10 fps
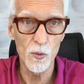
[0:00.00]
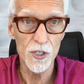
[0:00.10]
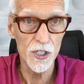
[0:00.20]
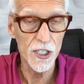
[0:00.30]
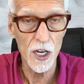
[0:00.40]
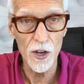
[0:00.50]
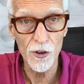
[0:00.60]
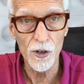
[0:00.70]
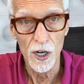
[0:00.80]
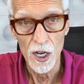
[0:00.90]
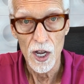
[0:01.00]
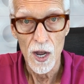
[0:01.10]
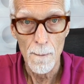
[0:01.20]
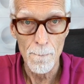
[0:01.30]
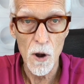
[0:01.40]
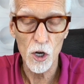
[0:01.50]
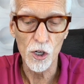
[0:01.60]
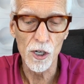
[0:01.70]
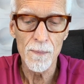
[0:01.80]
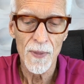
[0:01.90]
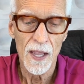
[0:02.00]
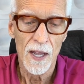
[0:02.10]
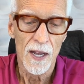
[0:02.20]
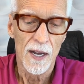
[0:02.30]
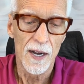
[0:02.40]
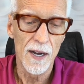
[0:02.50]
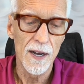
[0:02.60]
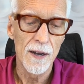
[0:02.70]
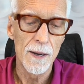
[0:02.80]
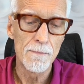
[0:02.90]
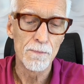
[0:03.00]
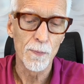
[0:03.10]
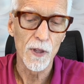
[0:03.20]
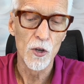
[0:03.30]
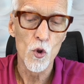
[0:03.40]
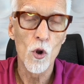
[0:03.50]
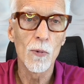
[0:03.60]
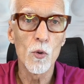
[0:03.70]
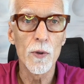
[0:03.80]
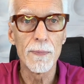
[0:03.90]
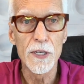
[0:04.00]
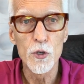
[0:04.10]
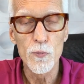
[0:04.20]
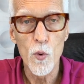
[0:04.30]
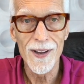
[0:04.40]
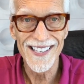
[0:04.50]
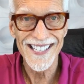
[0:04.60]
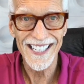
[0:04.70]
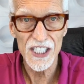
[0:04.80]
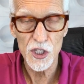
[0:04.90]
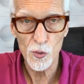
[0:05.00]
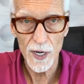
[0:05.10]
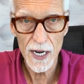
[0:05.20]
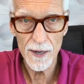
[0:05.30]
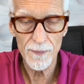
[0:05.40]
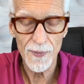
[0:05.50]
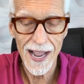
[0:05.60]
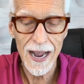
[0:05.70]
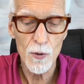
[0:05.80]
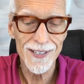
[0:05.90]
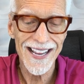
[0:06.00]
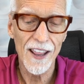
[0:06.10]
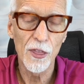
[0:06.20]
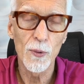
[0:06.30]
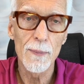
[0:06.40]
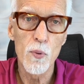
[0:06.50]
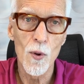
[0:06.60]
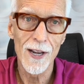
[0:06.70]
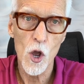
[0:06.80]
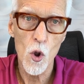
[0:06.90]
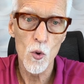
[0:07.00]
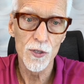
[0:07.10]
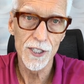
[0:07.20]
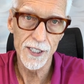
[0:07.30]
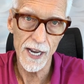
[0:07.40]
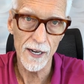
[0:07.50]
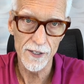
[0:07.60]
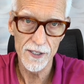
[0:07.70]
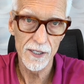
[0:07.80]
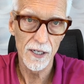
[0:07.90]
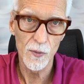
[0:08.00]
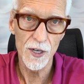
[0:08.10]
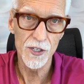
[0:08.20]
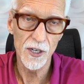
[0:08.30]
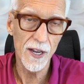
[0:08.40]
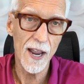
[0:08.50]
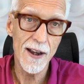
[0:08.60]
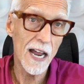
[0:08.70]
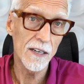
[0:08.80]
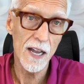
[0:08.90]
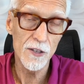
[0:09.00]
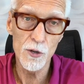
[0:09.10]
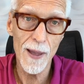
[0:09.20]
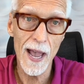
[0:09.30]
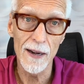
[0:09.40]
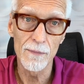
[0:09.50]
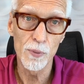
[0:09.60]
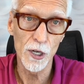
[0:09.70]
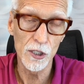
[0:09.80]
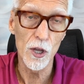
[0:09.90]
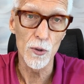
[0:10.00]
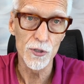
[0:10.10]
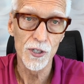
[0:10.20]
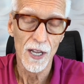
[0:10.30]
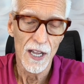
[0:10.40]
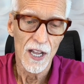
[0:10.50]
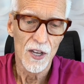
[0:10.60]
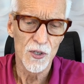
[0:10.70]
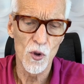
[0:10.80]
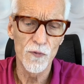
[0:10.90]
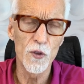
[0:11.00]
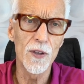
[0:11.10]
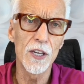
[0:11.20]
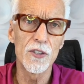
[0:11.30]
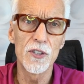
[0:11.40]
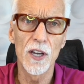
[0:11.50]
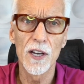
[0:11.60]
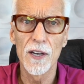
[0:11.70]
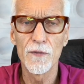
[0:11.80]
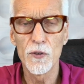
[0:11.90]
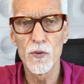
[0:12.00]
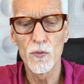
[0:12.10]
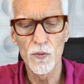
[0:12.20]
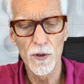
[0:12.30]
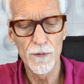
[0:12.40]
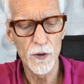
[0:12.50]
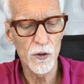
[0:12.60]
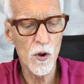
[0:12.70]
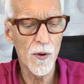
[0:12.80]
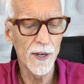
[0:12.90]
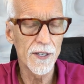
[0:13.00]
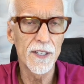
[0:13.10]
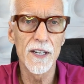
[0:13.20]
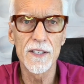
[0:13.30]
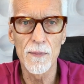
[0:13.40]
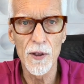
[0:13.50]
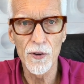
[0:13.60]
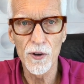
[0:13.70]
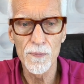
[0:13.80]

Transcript: which is the other marker. Um, normal would be 2.63. I was at 3.06, which okay, not not too bad, pretty close. So if you get uh, if you if you're going to see some other